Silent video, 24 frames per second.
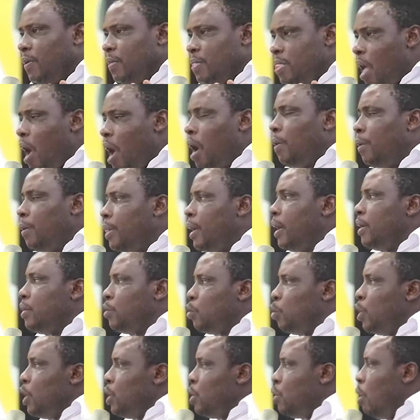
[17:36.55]
Now that
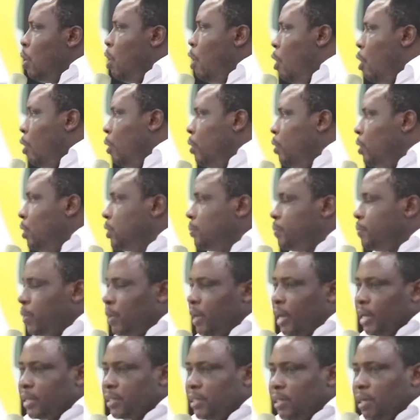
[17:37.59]
we know all those
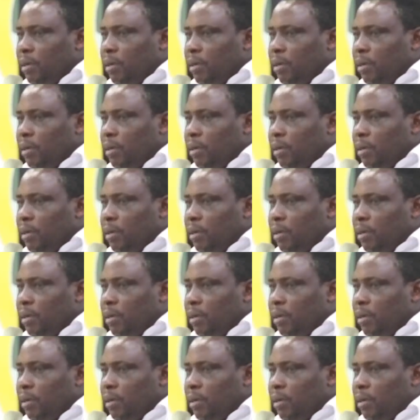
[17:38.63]
products,